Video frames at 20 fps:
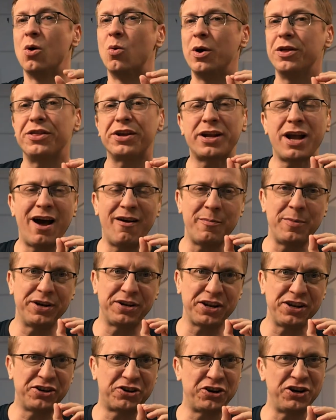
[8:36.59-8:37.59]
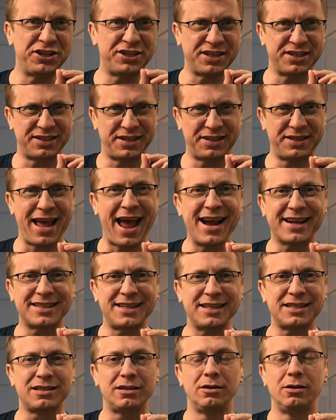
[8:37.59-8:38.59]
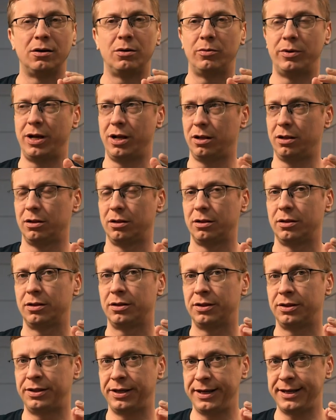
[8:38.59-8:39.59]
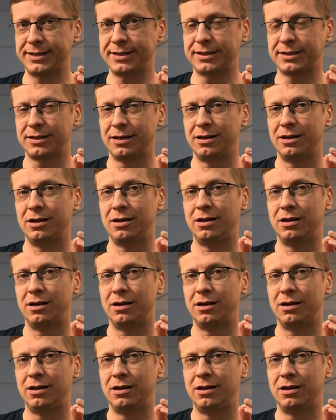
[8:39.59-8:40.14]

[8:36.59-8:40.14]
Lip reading: When the government increases the taxes, well, this